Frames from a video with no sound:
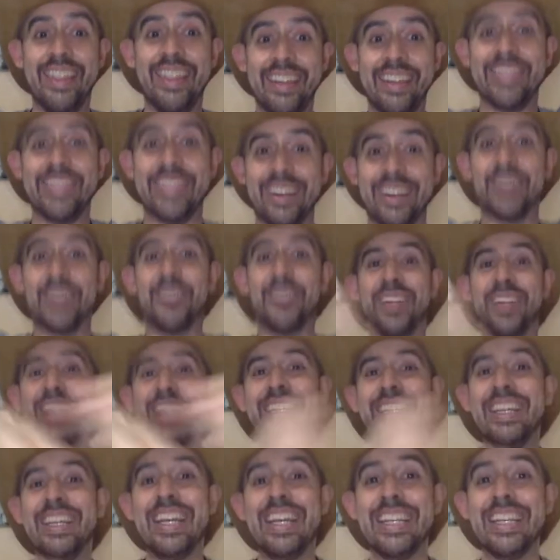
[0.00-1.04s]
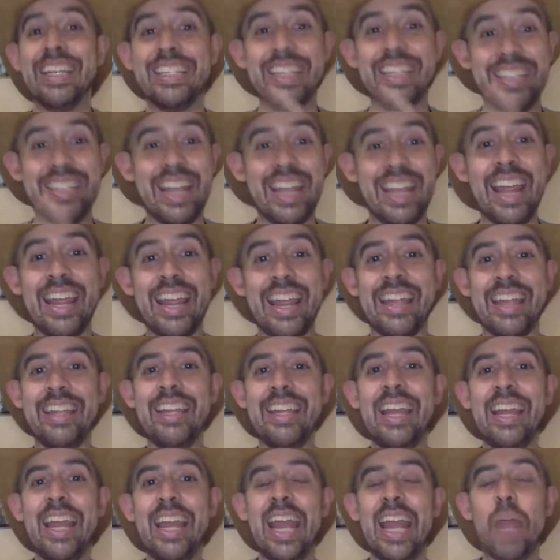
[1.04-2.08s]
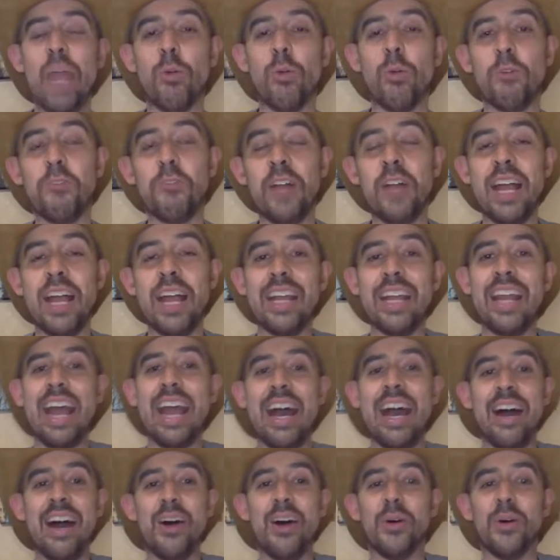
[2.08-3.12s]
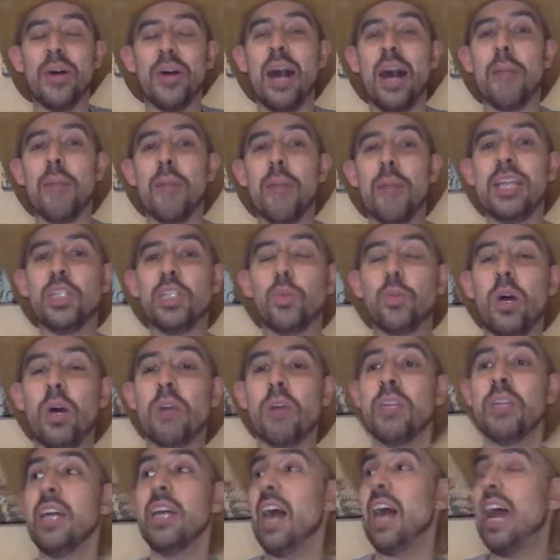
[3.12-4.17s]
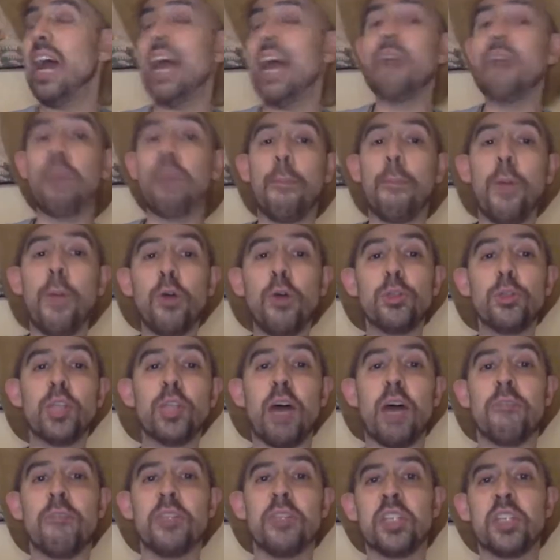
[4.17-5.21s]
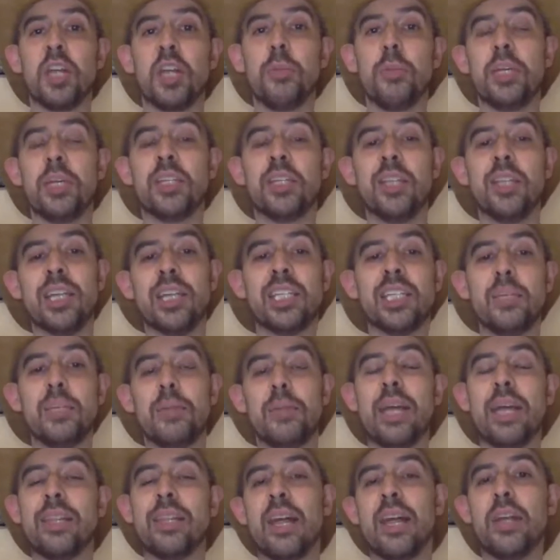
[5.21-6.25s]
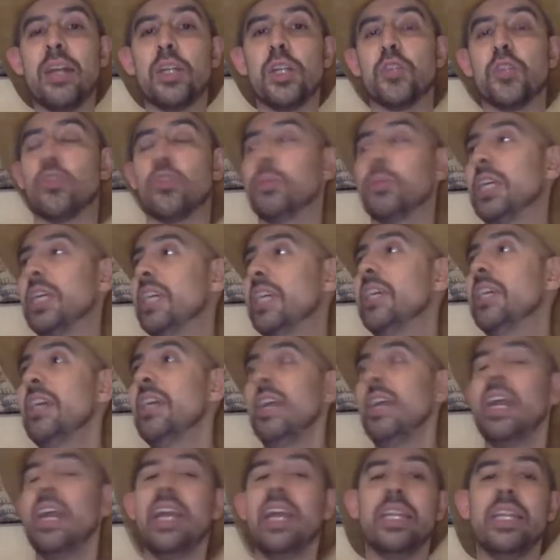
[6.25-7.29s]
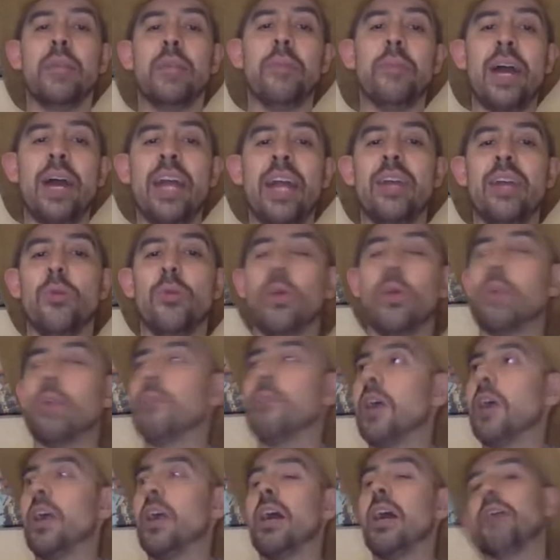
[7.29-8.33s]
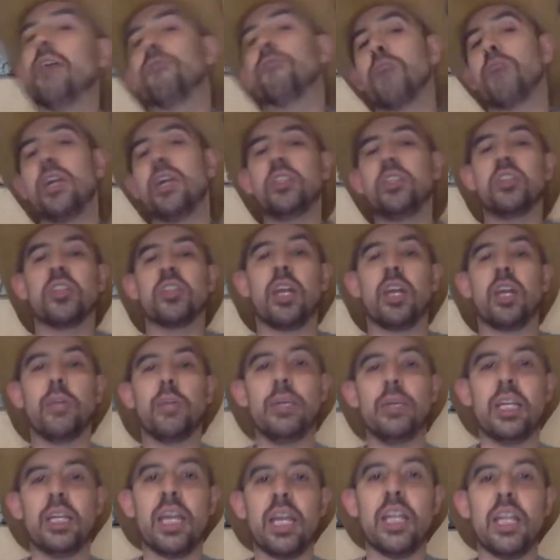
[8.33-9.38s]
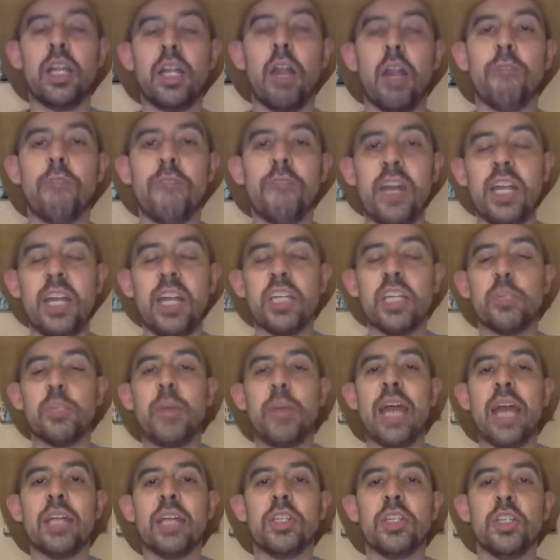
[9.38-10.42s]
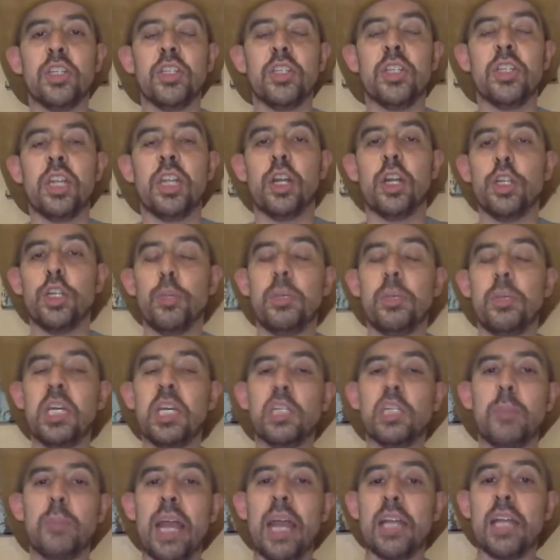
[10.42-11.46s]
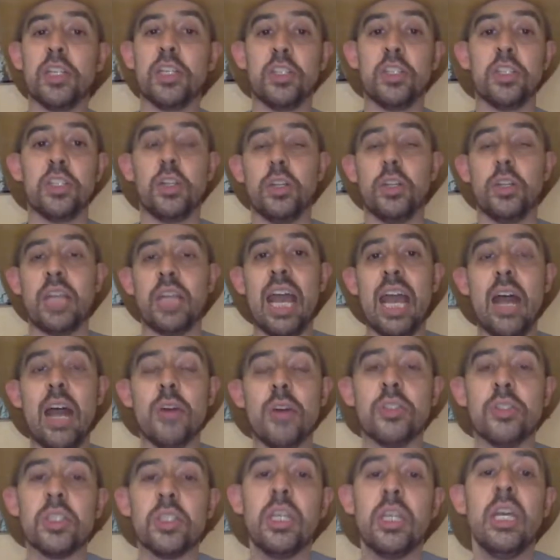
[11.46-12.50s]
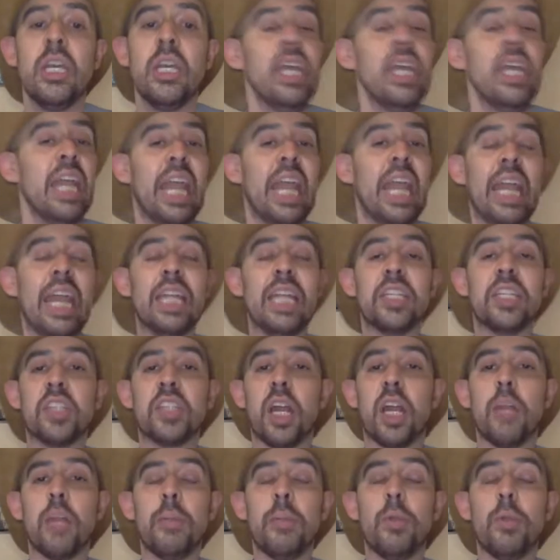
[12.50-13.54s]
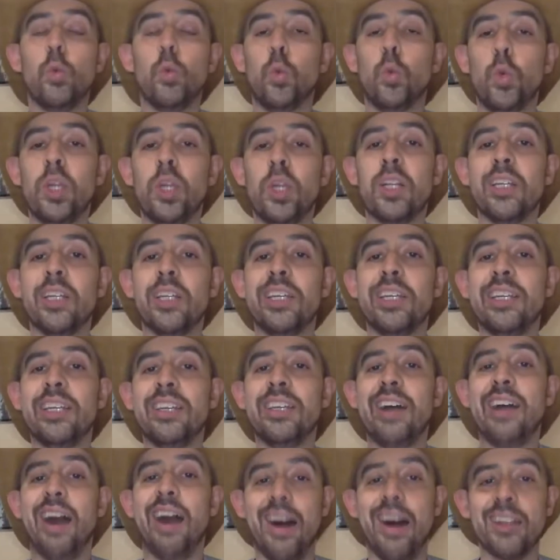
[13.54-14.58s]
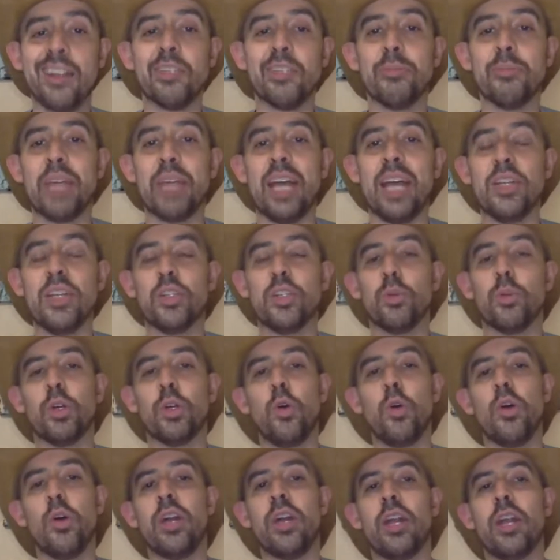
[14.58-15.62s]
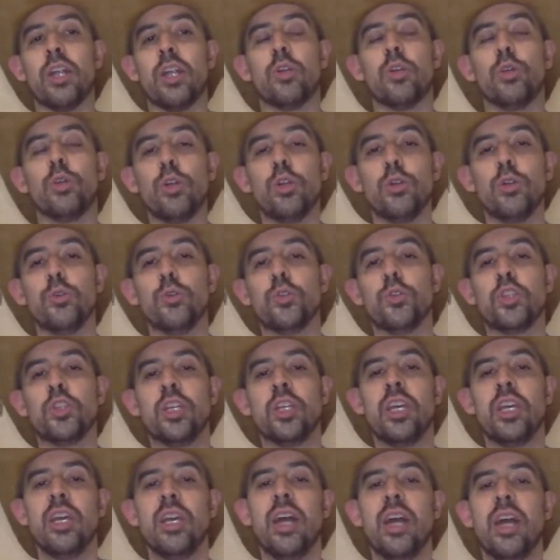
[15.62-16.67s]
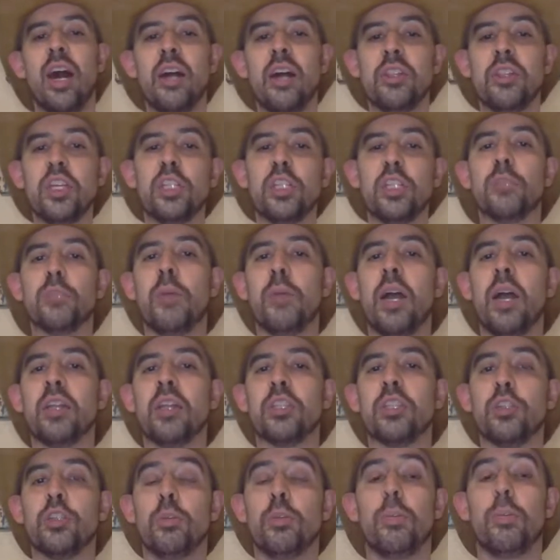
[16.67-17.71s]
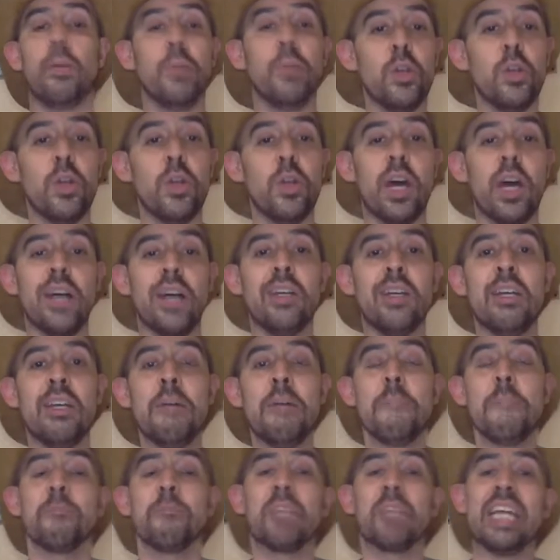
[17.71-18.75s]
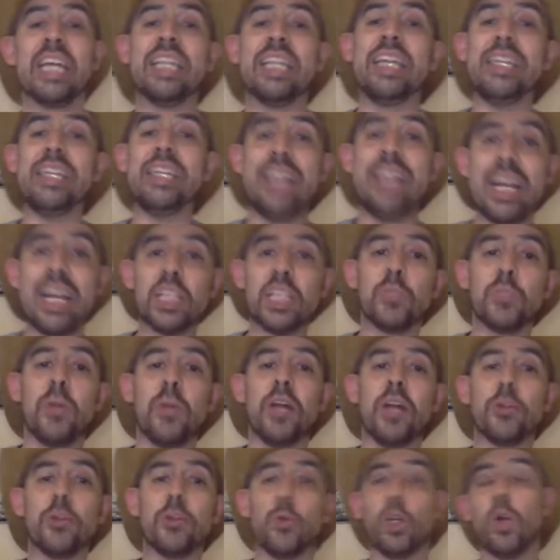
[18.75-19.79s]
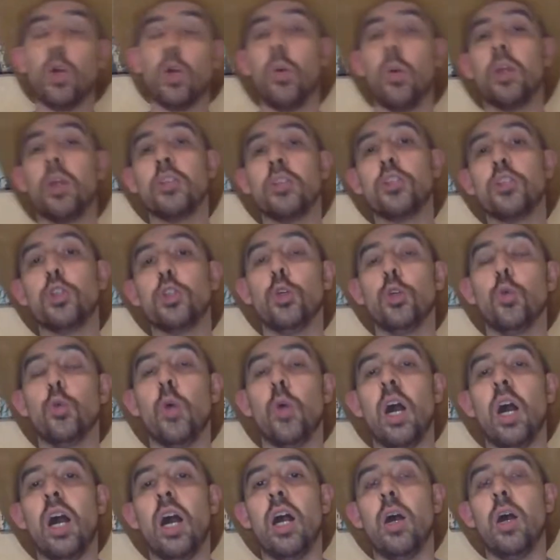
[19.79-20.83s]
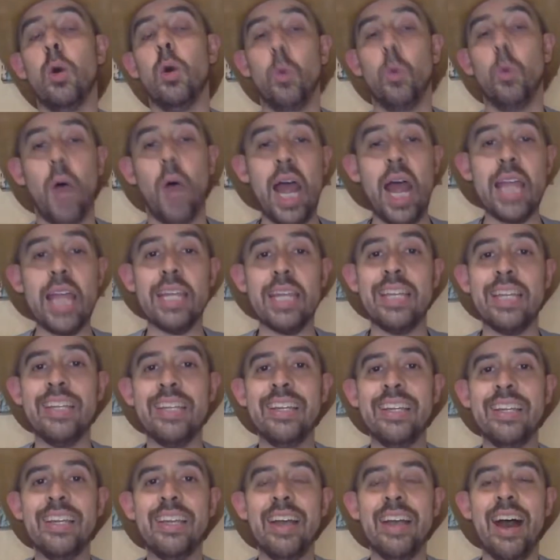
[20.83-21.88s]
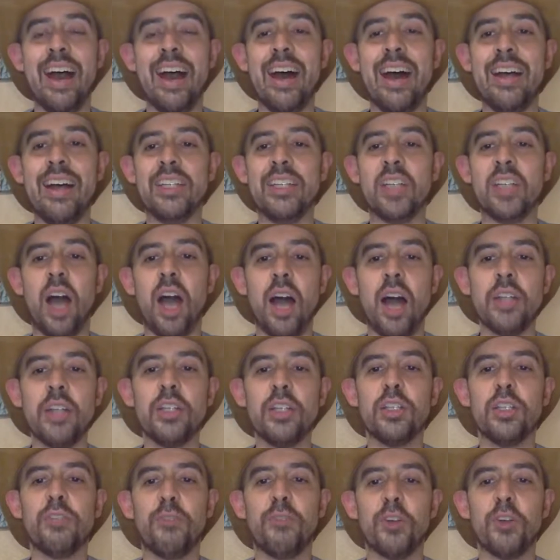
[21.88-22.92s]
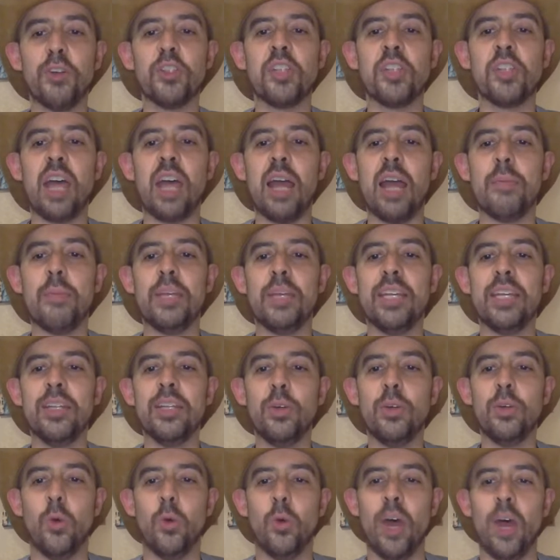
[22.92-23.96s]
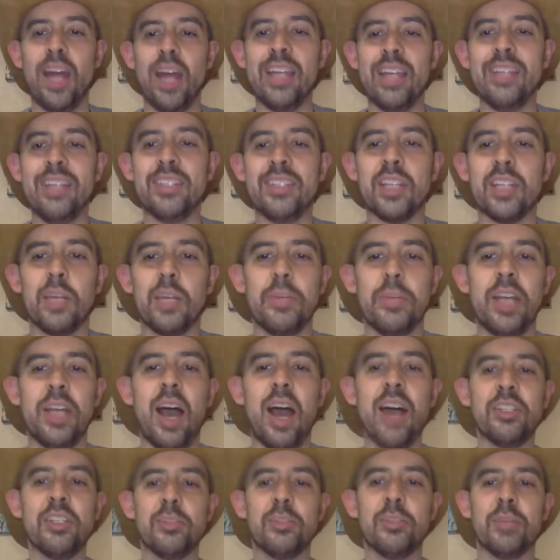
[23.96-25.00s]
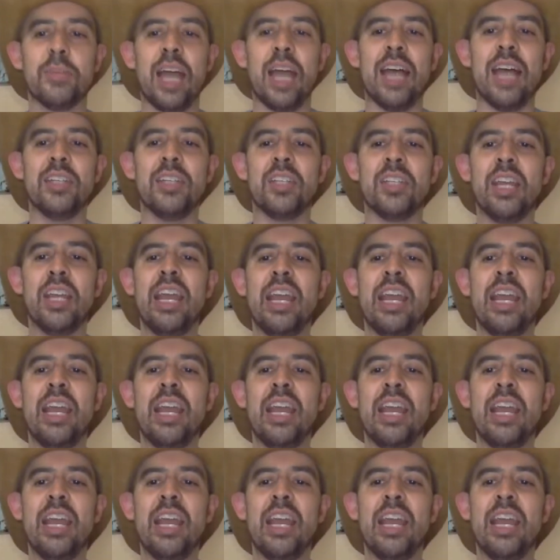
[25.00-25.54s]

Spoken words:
You know what I mean? Today, and we're flying out on May 12th. I have the post office going to be collecting my letters for me. And then one of our friends is going to be getting our FedEx packages and our UPS packages here at the house. And it's going to be really awesome, guys. So we're going on a cruise this month to Bermuda. And then next month, we're going to Hawaii. It's Anya's first time in Hawaii. It's going to be awesome, guys.